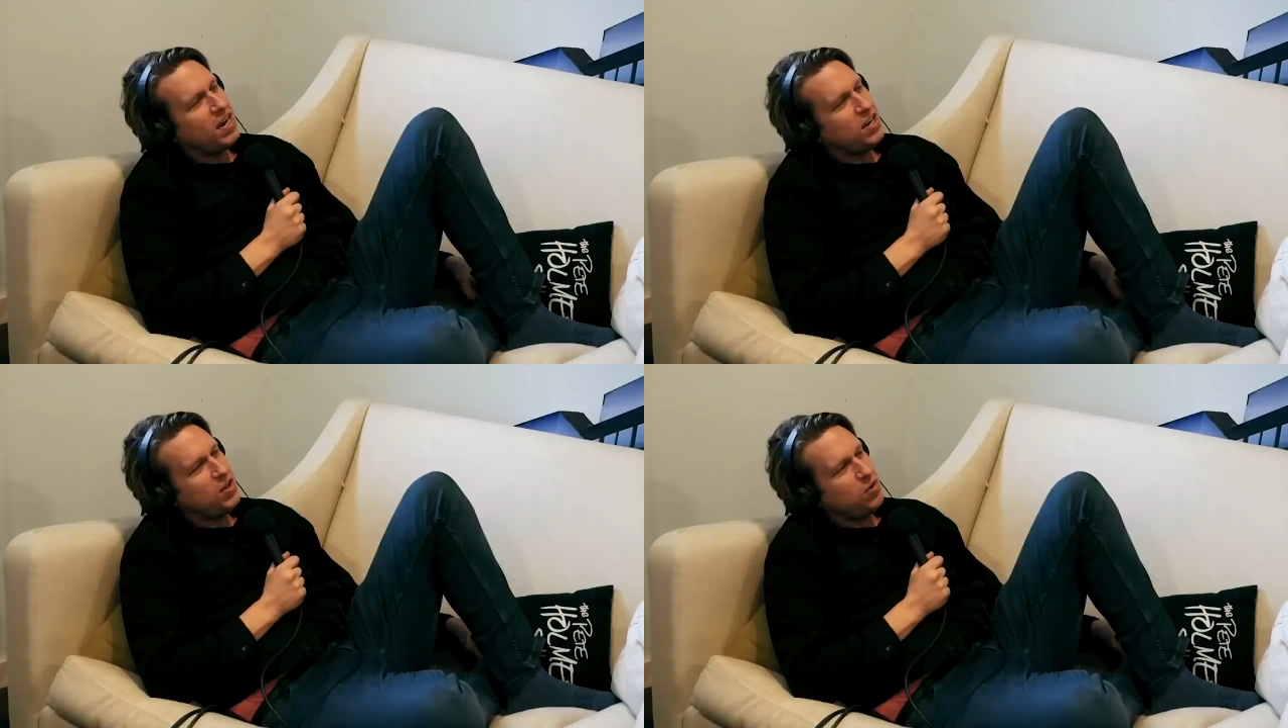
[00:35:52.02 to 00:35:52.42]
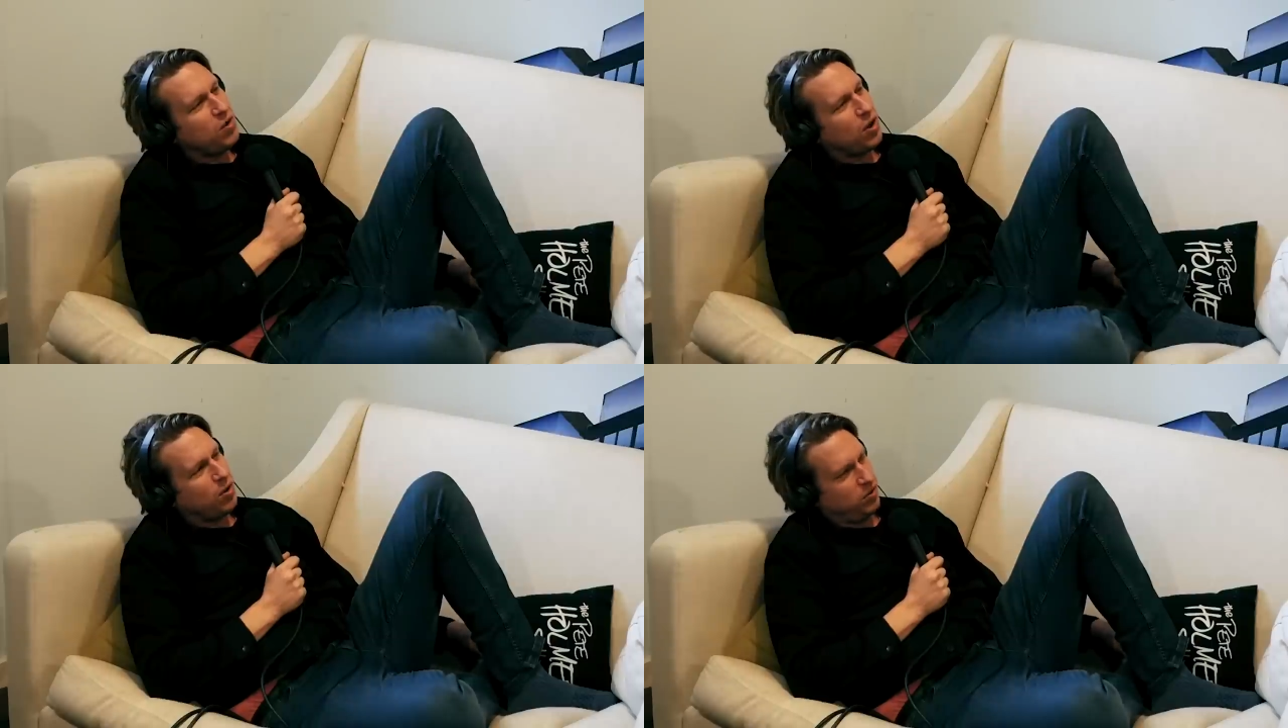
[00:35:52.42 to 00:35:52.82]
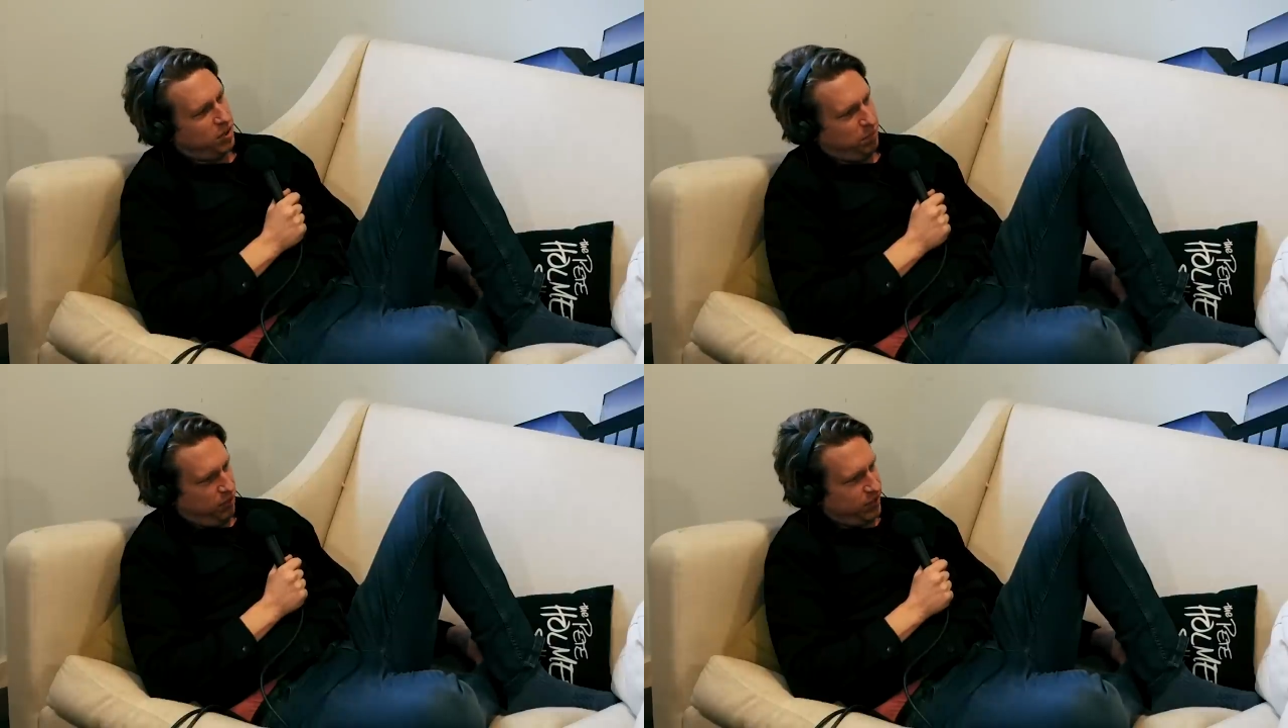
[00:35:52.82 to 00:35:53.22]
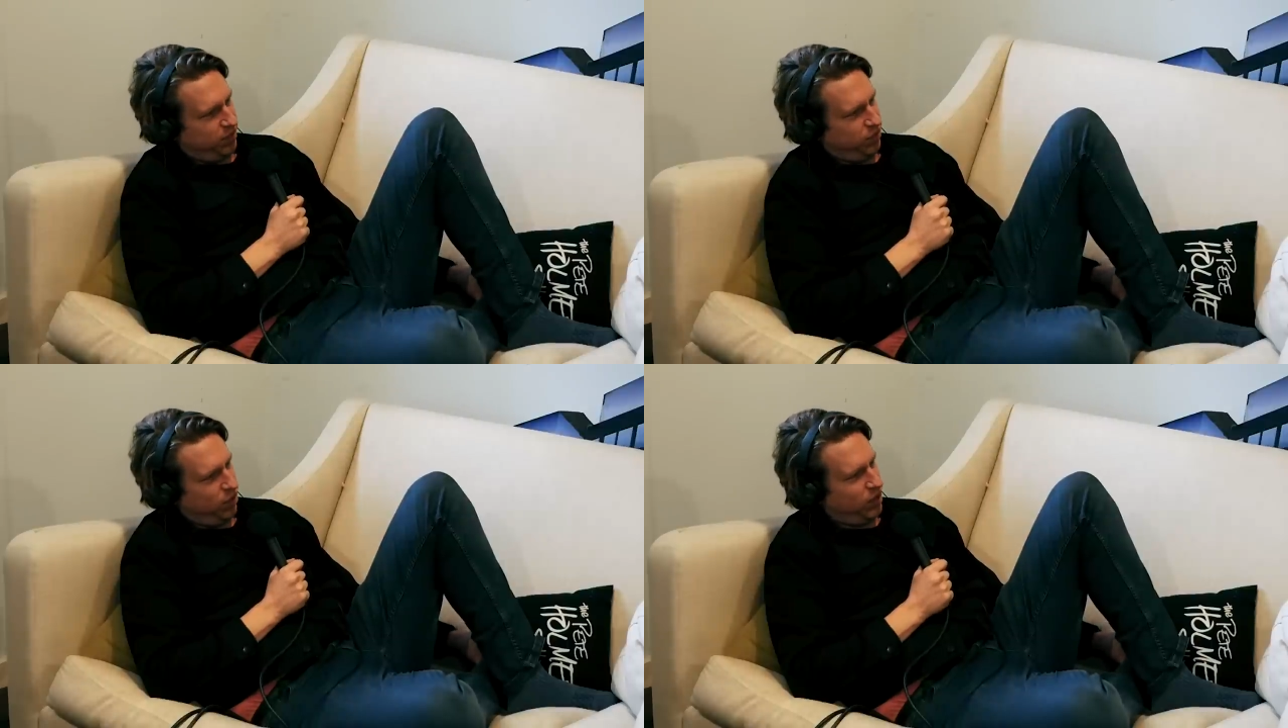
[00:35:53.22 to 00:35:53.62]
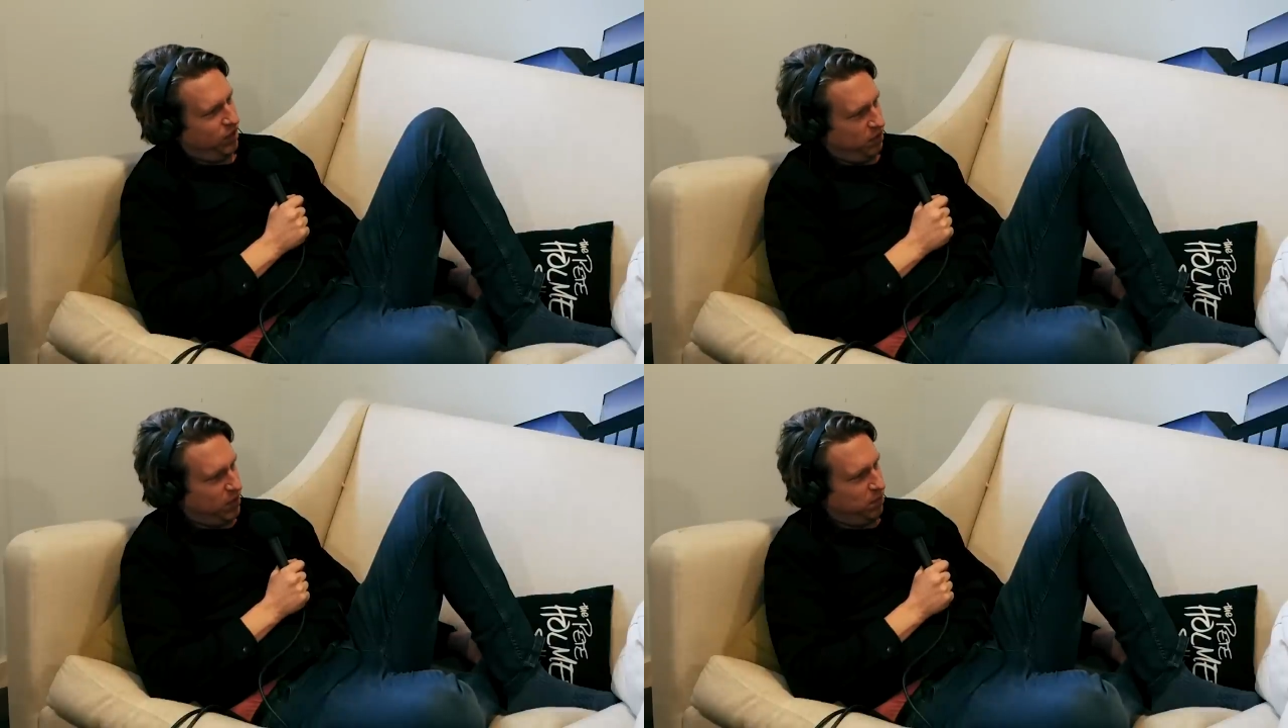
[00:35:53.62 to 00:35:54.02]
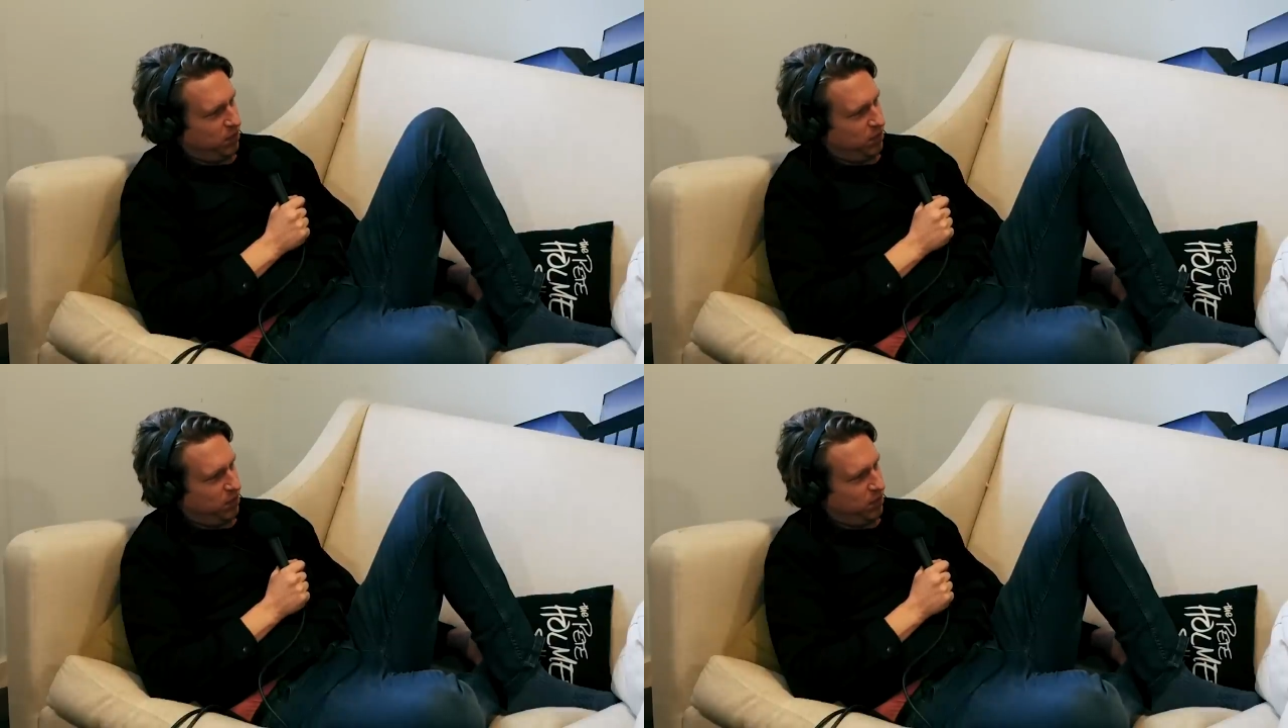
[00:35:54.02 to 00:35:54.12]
did you go to prison for? You've been to